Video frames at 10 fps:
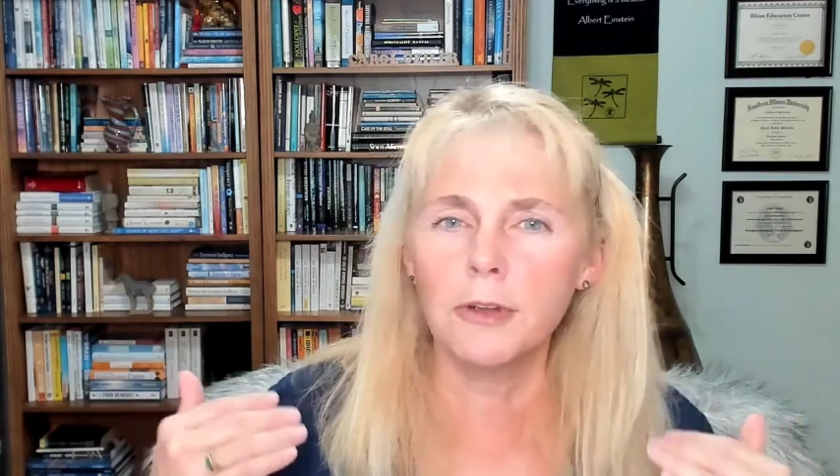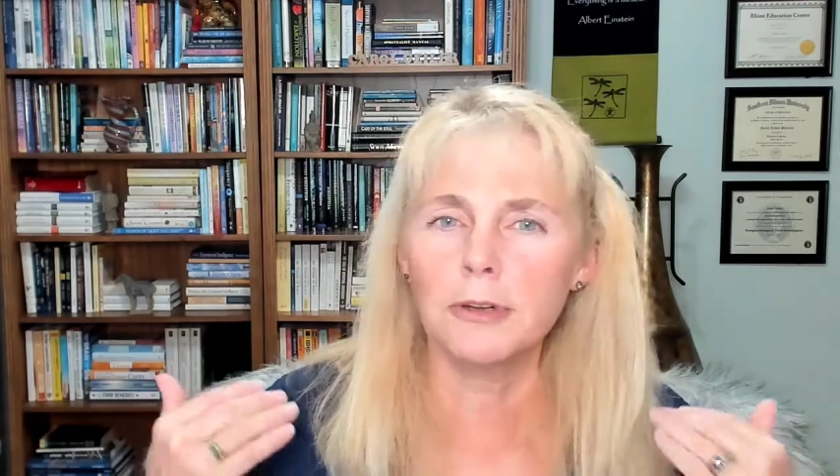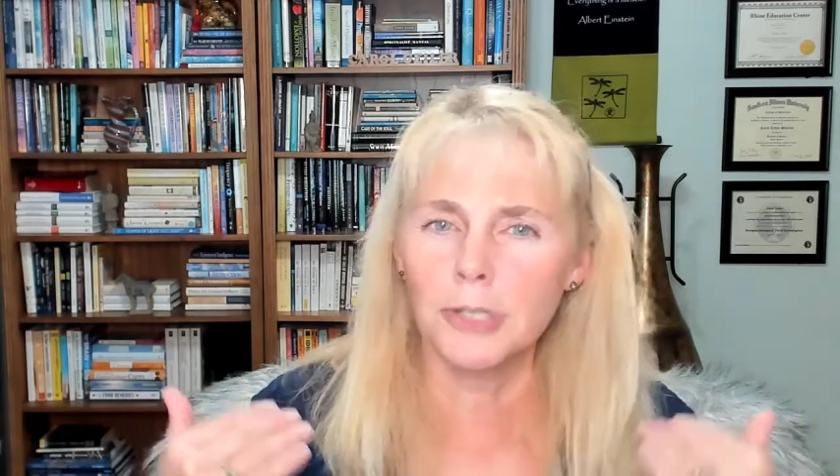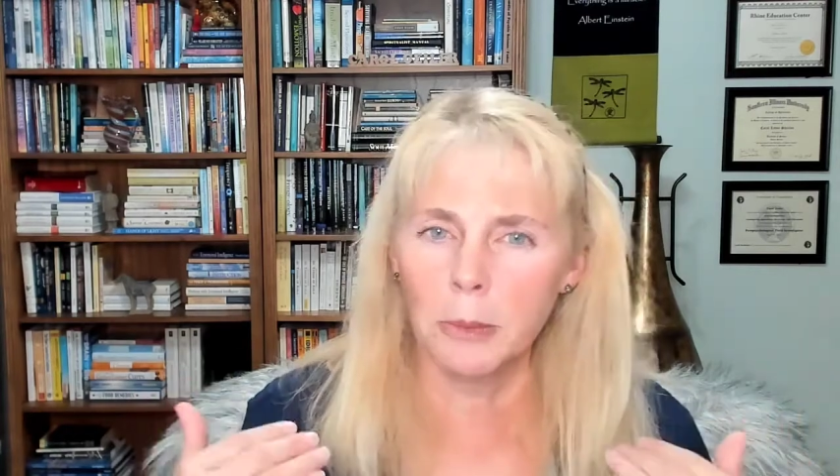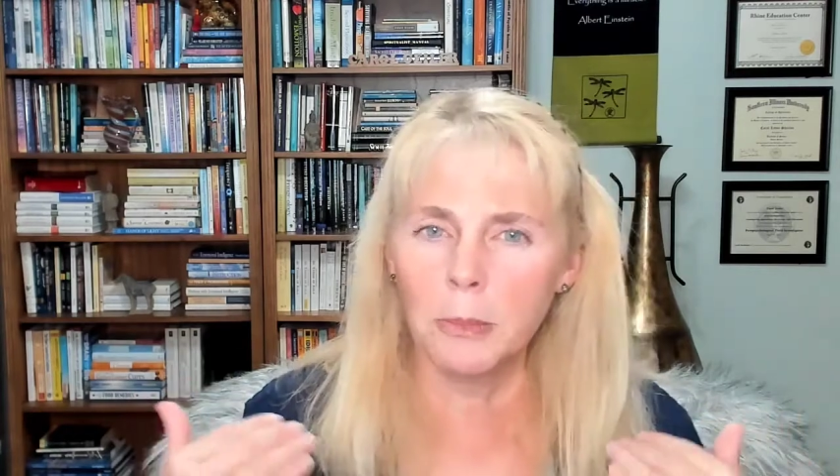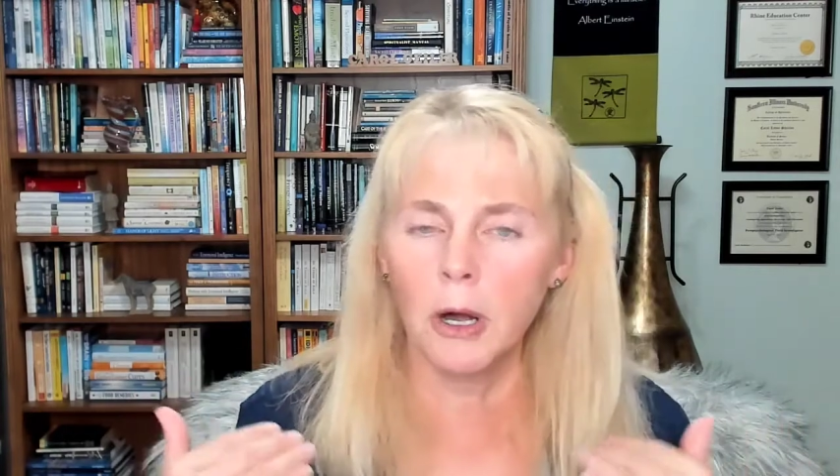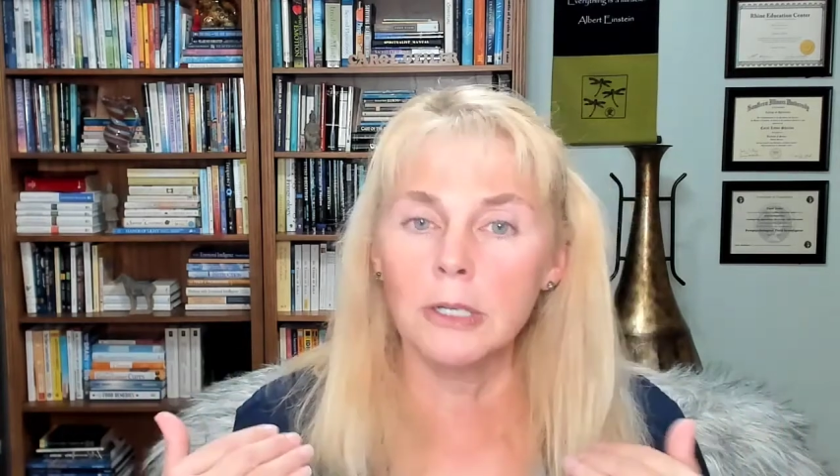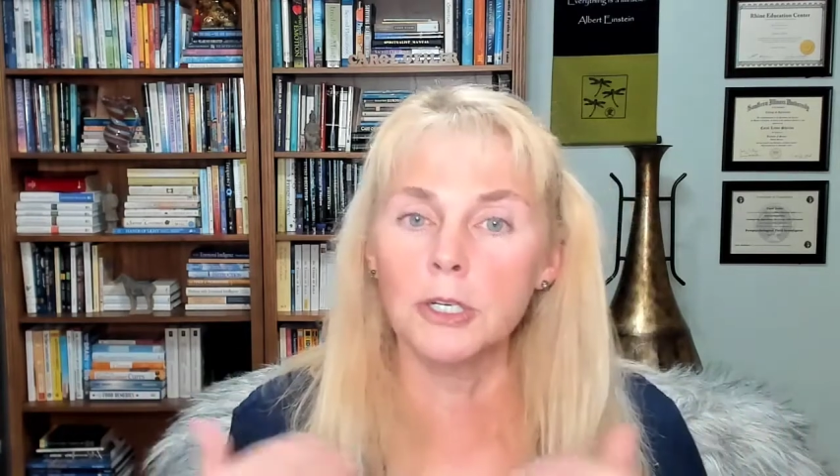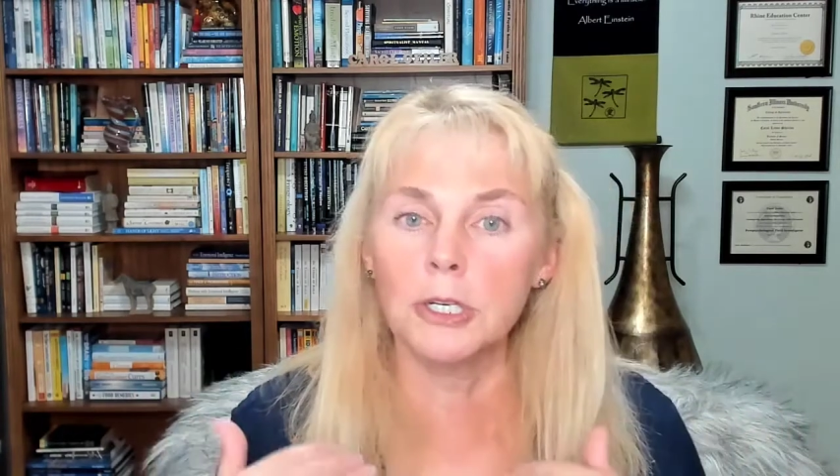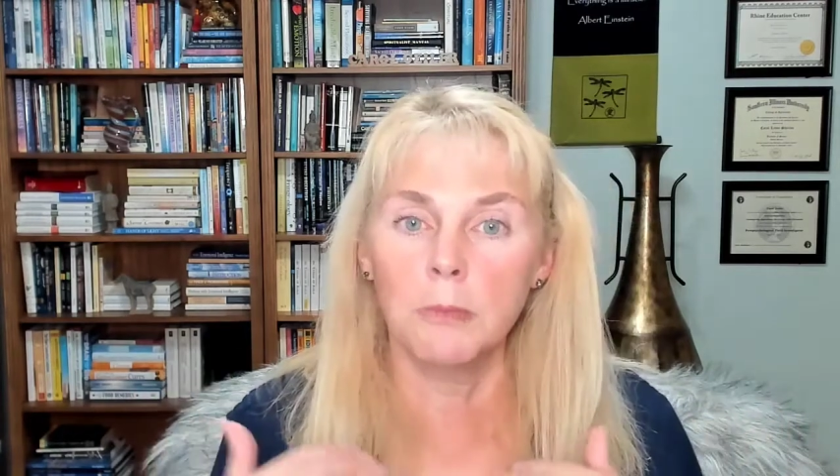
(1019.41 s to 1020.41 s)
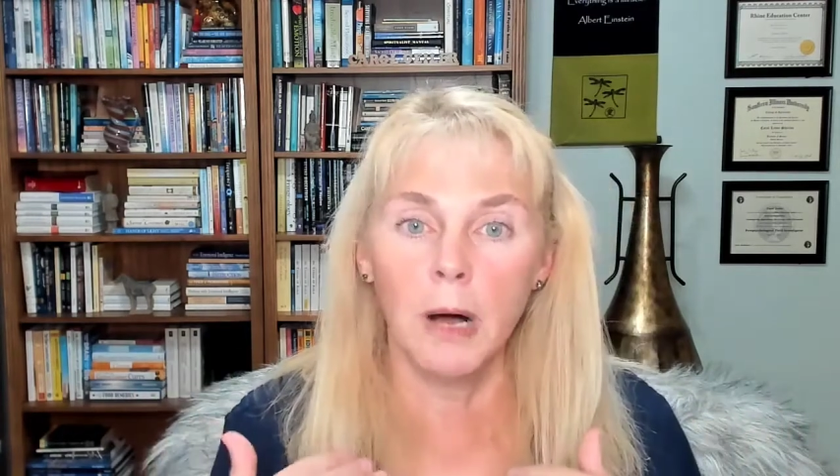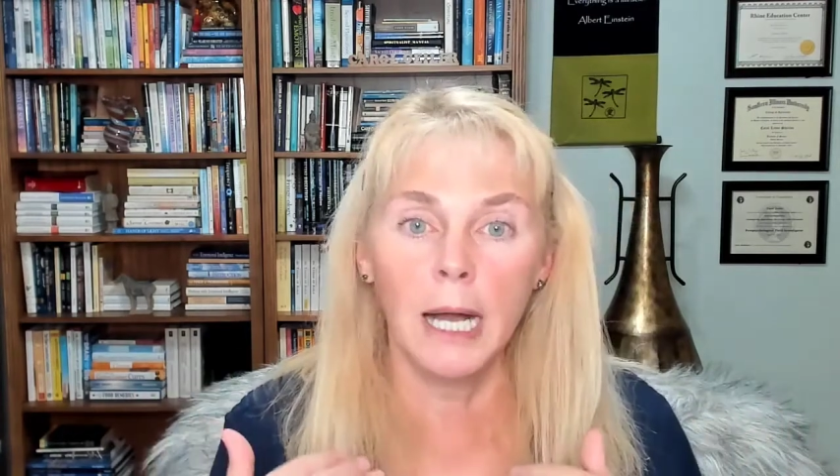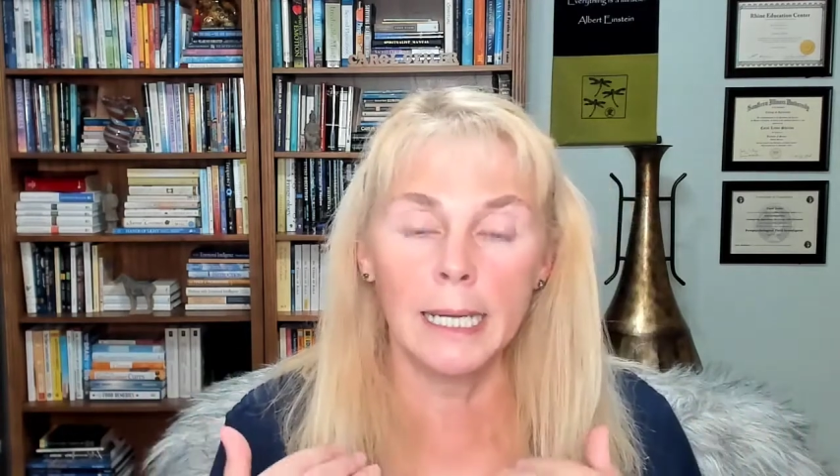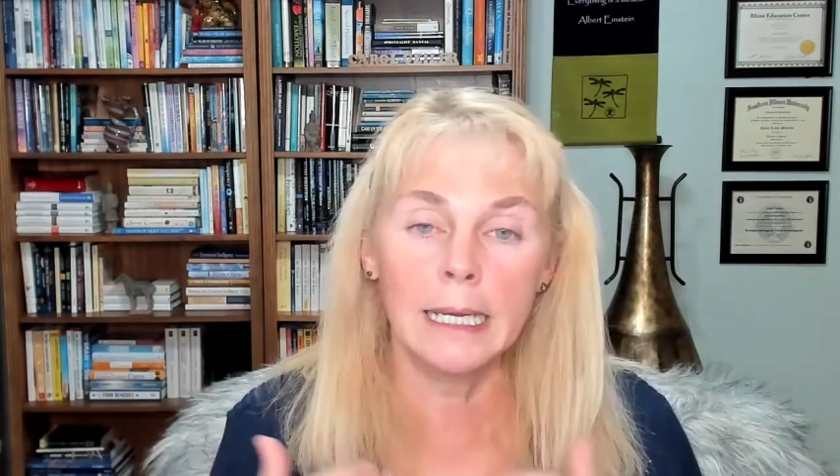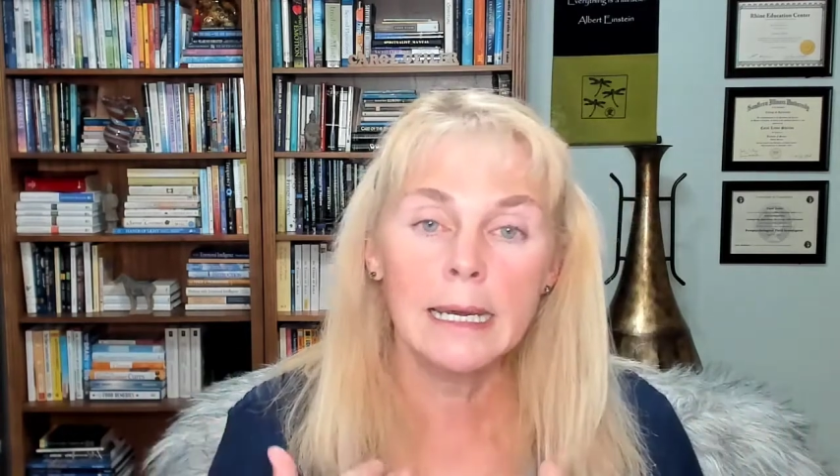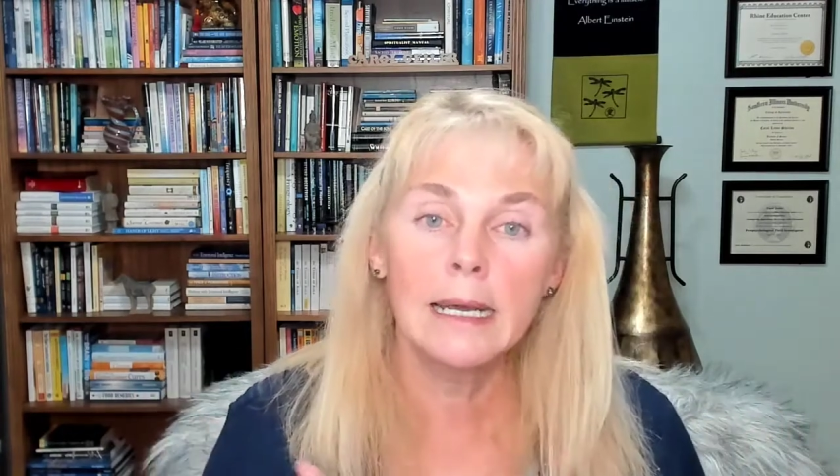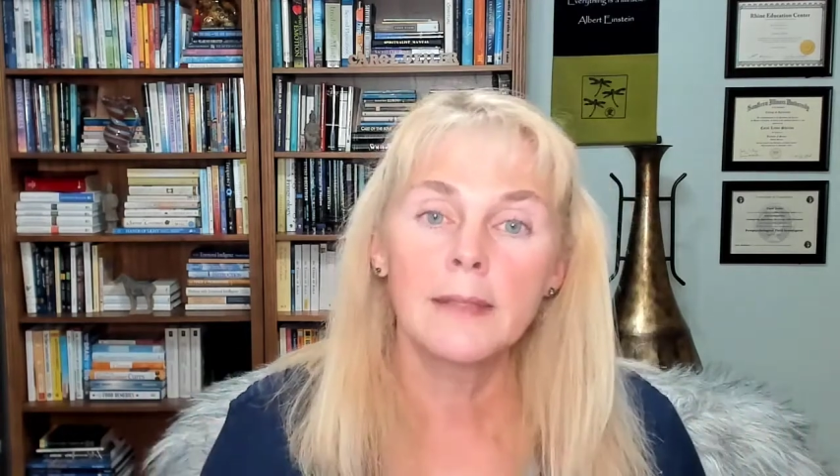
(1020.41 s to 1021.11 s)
your subconscious mind